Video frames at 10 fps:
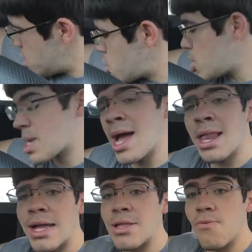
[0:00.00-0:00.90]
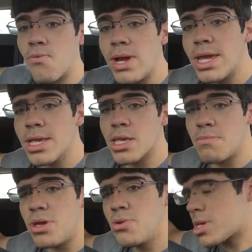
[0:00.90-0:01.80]
She's got like the weakest
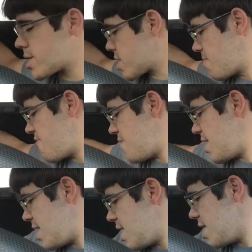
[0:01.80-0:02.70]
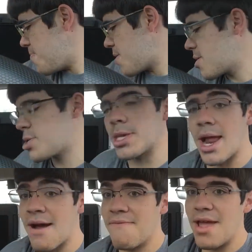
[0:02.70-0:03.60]
immune system of any person
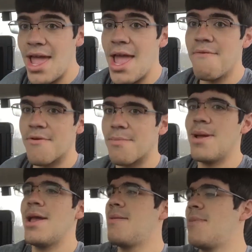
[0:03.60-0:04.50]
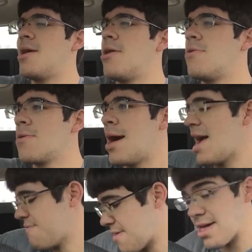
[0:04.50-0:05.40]
I've ever met in my whole
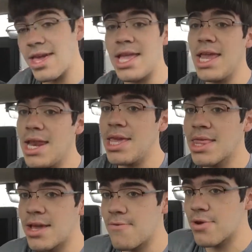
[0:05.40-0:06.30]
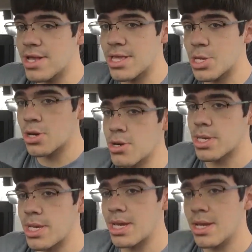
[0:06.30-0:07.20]
life. Like anything will get this girl
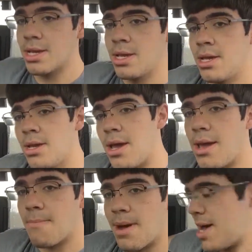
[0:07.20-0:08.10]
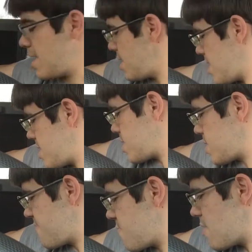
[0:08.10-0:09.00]
sick. And my hand is
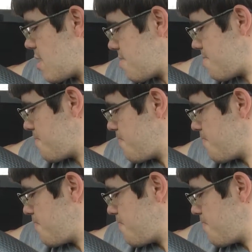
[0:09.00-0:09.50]
in frame.